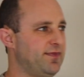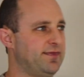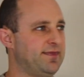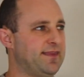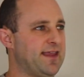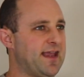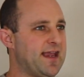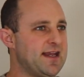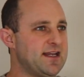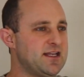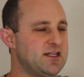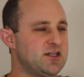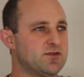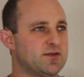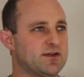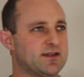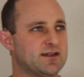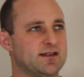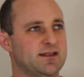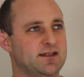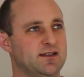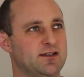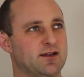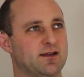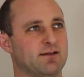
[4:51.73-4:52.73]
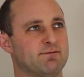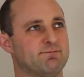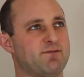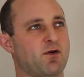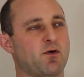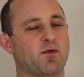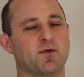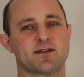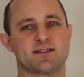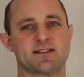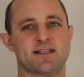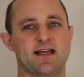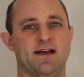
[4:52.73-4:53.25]
then you can
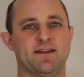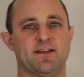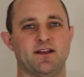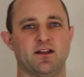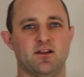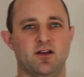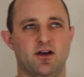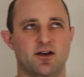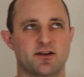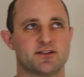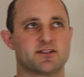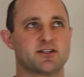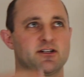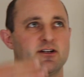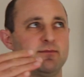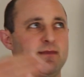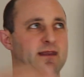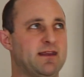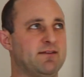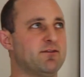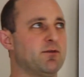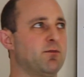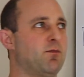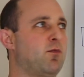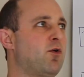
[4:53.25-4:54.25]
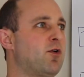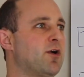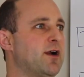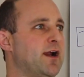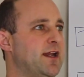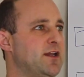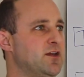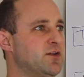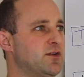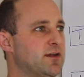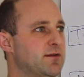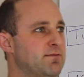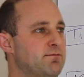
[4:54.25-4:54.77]
focus on the long term even more,
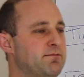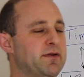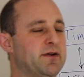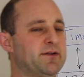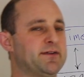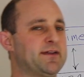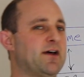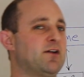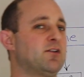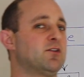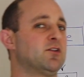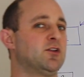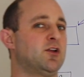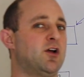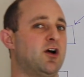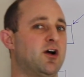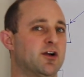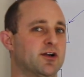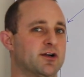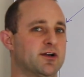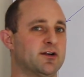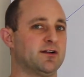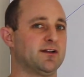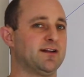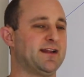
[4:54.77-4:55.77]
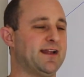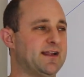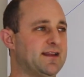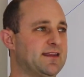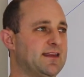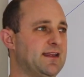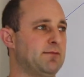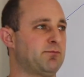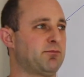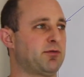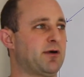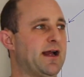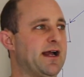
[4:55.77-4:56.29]
and you can build out longer,
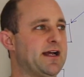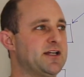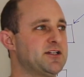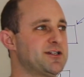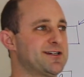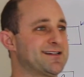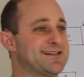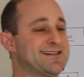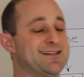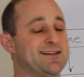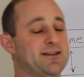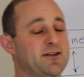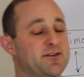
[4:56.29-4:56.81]
lengthy projects.